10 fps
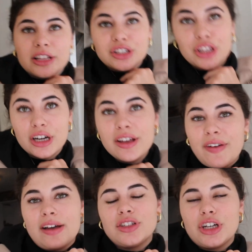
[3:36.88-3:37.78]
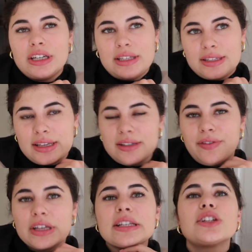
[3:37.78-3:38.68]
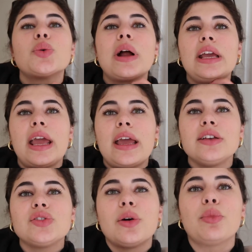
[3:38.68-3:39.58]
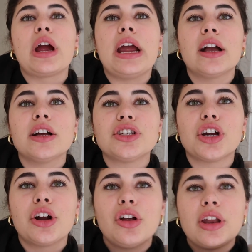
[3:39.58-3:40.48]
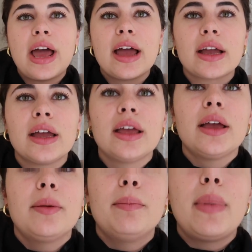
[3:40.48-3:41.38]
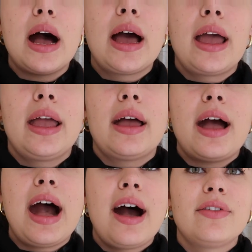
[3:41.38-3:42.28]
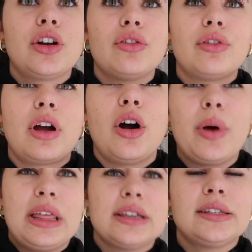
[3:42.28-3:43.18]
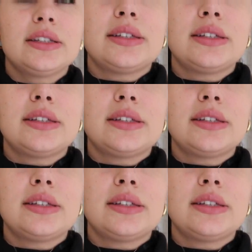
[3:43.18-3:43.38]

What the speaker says: It's 35 degrees. It says it feels like 28, so I'm wearing a turtleneck. My have a gr- oh wait, this